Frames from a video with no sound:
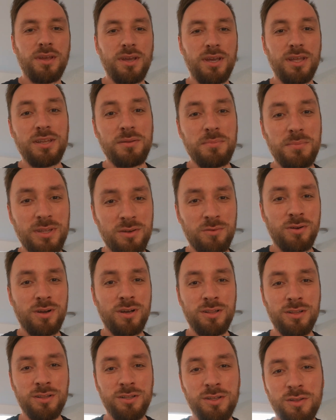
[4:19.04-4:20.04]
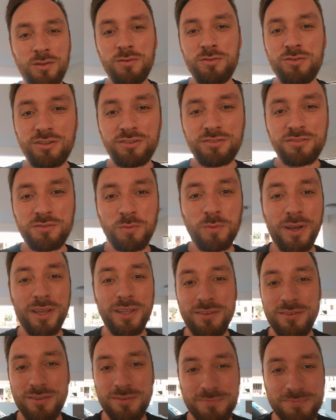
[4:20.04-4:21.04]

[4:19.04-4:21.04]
In the meanwhile, you just wait.